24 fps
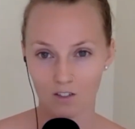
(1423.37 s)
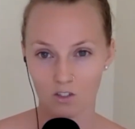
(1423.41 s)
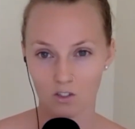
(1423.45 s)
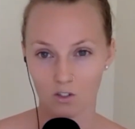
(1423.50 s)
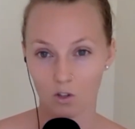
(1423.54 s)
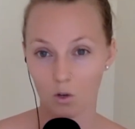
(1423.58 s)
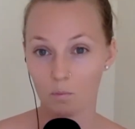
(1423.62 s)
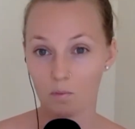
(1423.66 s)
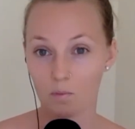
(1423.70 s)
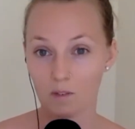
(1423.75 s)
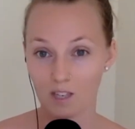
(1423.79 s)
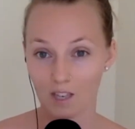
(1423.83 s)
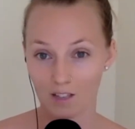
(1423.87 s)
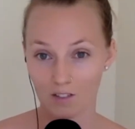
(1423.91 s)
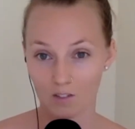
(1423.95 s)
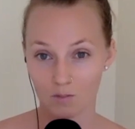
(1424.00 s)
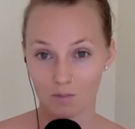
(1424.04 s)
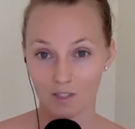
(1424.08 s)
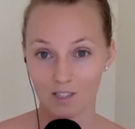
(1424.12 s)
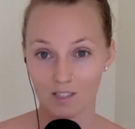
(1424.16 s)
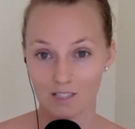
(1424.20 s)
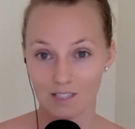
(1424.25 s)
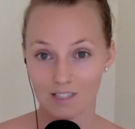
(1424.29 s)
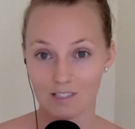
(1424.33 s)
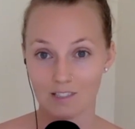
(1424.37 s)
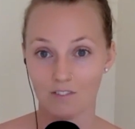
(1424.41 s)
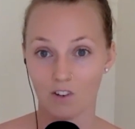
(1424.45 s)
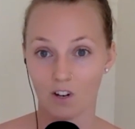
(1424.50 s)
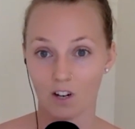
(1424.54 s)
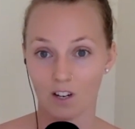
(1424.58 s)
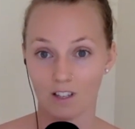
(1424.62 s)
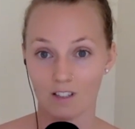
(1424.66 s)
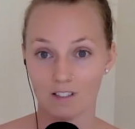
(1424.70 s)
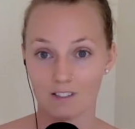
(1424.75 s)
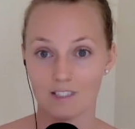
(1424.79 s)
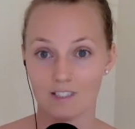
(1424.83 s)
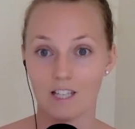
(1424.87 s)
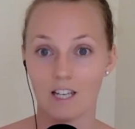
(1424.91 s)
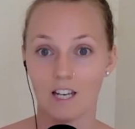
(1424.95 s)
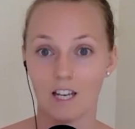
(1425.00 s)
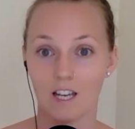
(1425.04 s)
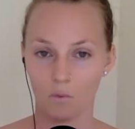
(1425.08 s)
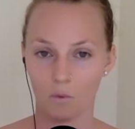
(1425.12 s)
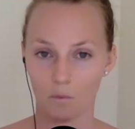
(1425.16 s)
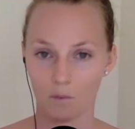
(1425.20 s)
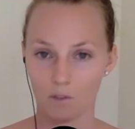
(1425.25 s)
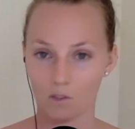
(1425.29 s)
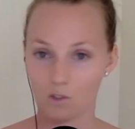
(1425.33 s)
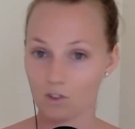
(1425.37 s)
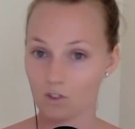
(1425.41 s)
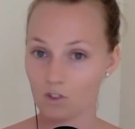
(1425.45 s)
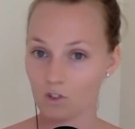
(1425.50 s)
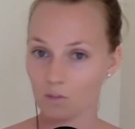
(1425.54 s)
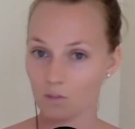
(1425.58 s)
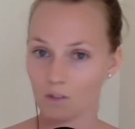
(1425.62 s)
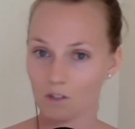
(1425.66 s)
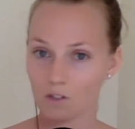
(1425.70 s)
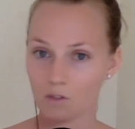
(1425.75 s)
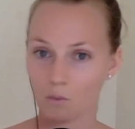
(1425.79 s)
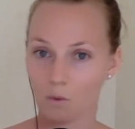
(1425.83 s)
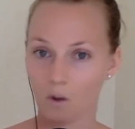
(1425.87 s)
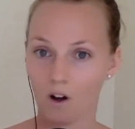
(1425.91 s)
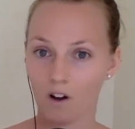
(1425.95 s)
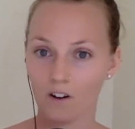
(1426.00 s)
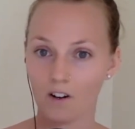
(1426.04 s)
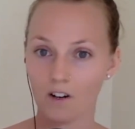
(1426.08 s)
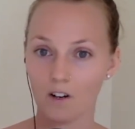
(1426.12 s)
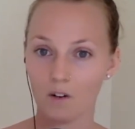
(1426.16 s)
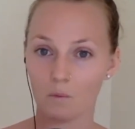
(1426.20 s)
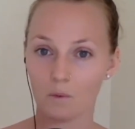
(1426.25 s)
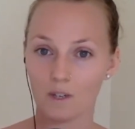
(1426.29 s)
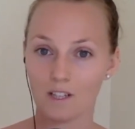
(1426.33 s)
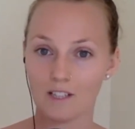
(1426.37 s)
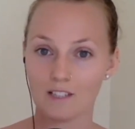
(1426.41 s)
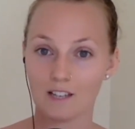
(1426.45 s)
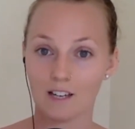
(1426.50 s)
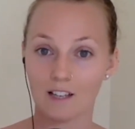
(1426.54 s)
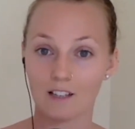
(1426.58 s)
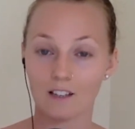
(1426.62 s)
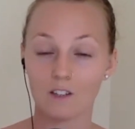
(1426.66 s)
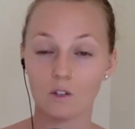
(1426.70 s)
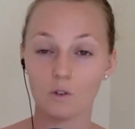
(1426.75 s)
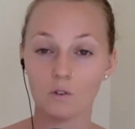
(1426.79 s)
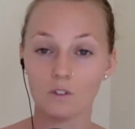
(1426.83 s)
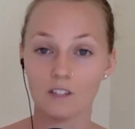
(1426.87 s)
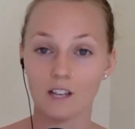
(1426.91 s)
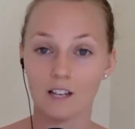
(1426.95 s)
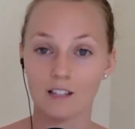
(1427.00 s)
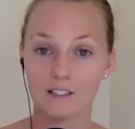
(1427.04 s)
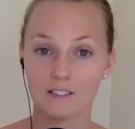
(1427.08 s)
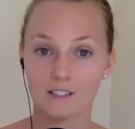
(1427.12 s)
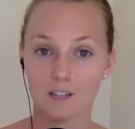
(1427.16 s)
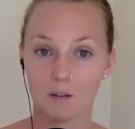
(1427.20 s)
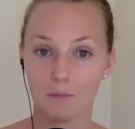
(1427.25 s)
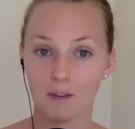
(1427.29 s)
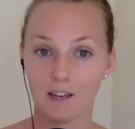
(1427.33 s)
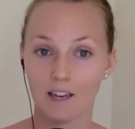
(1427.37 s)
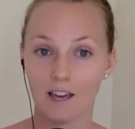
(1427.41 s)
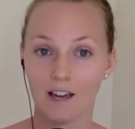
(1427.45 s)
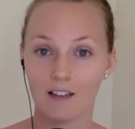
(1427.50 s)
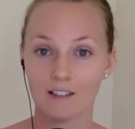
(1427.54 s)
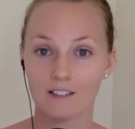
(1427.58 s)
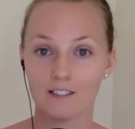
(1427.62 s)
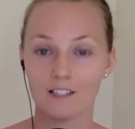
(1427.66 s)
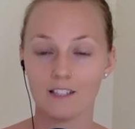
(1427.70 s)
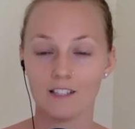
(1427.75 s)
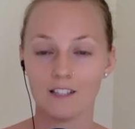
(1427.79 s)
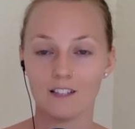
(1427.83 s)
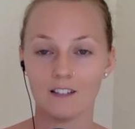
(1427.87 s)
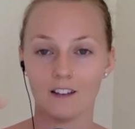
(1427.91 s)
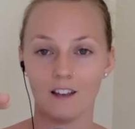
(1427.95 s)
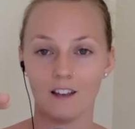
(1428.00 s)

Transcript: Low pH means it's very acidic. When we drink too much water, we dilute that stomach acid,